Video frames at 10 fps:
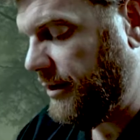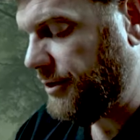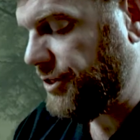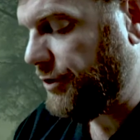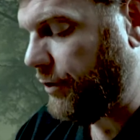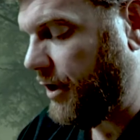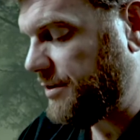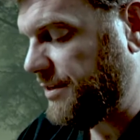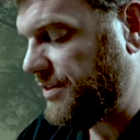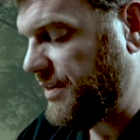She
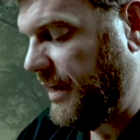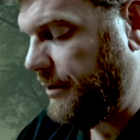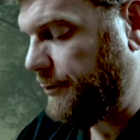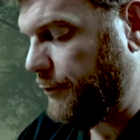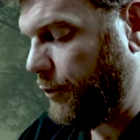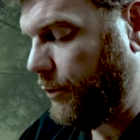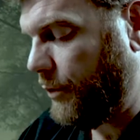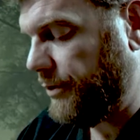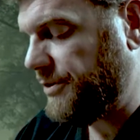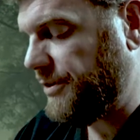crossed the stained
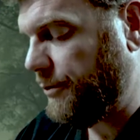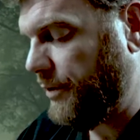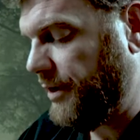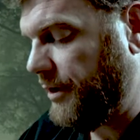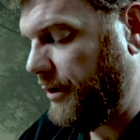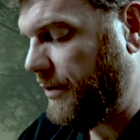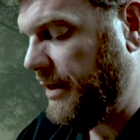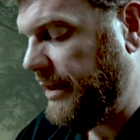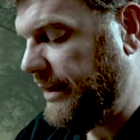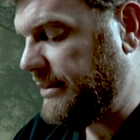floorboards to the window,
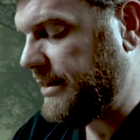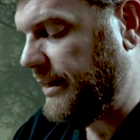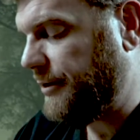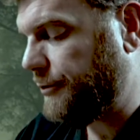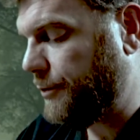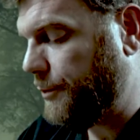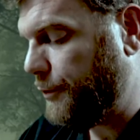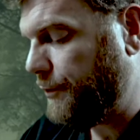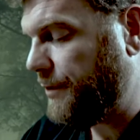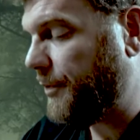intending to
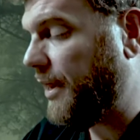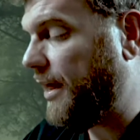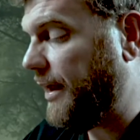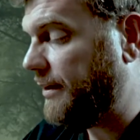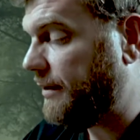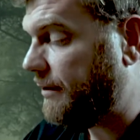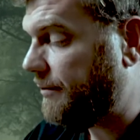remove the blind.